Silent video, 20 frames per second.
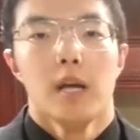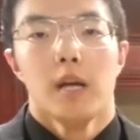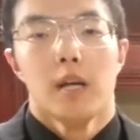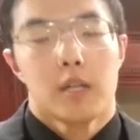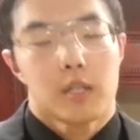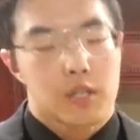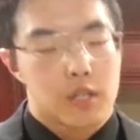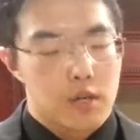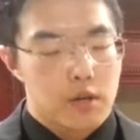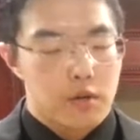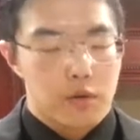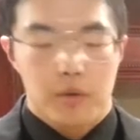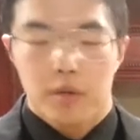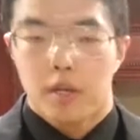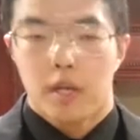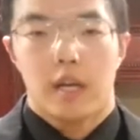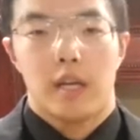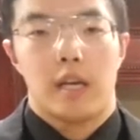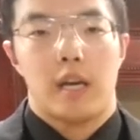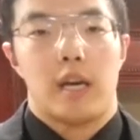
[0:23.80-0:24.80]
So
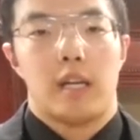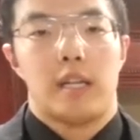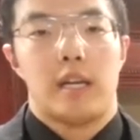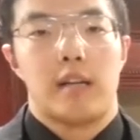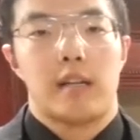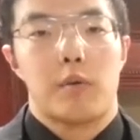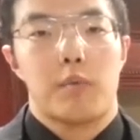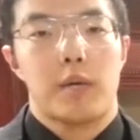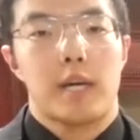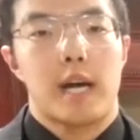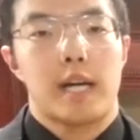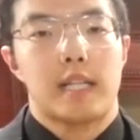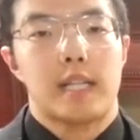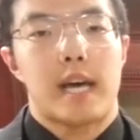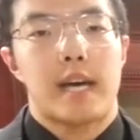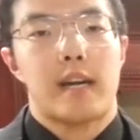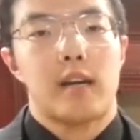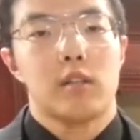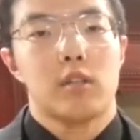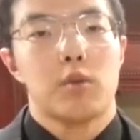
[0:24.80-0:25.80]
now that we got that
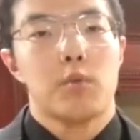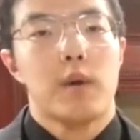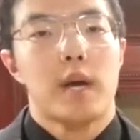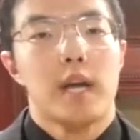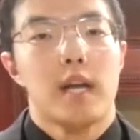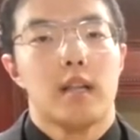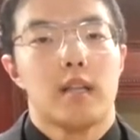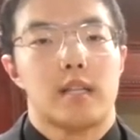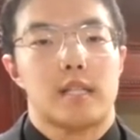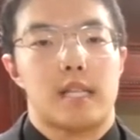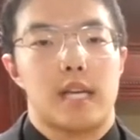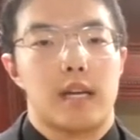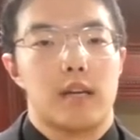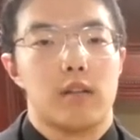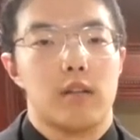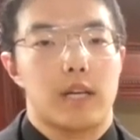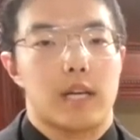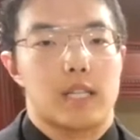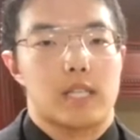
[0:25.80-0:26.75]
out of the way, let's take a look at